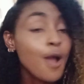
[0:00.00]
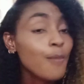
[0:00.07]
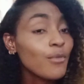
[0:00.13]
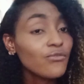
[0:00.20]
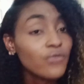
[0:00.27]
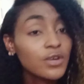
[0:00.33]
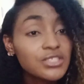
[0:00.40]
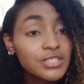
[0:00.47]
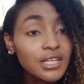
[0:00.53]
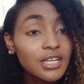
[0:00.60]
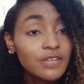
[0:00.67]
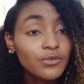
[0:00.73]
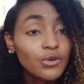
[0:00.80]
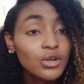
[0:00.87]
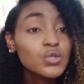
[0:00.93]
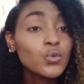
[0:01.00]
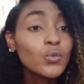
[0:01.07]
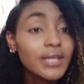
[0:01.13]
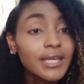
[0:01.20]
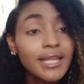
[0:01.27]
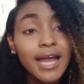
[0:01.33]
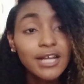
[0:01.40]
But fortunately for us, we
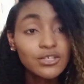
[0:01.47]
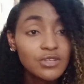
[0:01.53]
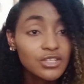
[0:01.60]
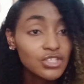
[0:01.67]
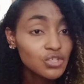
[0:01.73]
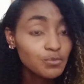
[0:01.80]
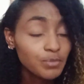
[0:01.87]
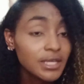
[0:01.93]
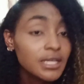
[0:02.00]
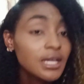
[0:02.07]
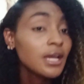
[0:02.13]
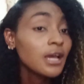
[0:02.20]
can actually speak